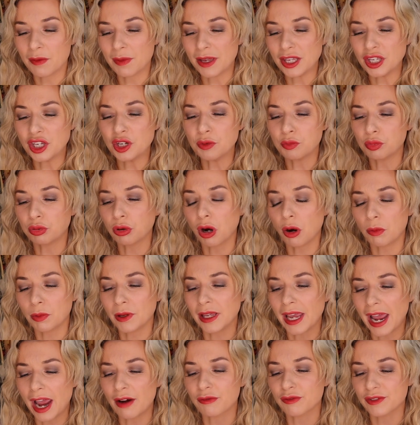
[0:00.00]
I mean, you
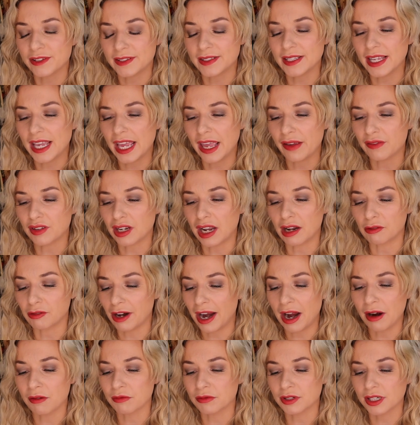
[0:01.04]
probably have received
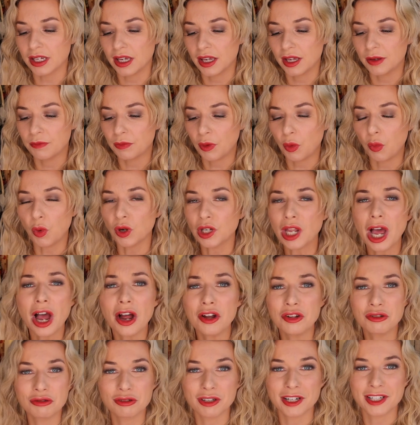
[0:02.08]
around one
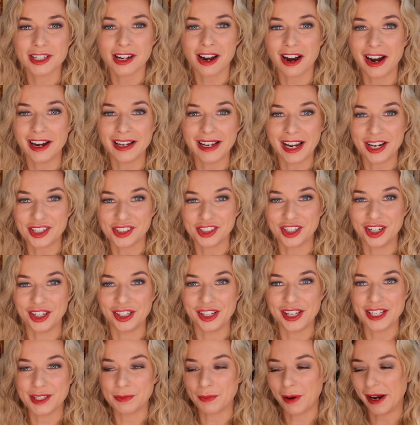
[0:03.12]
hundred eyelash
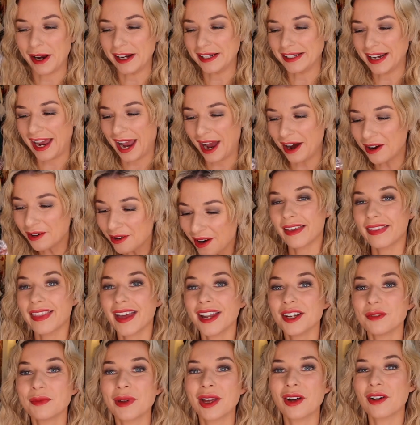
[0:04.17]
colours by now. And
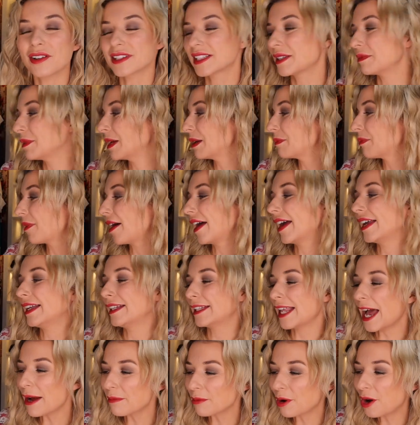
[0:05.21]
then we got something by
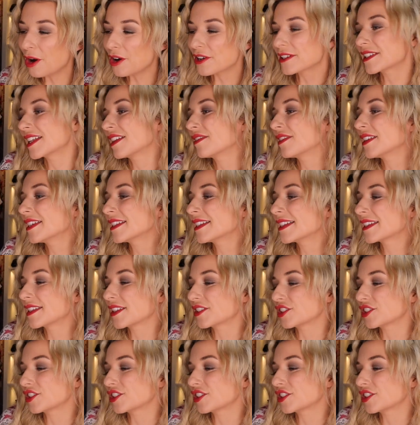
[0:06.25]
Lacoste, and this is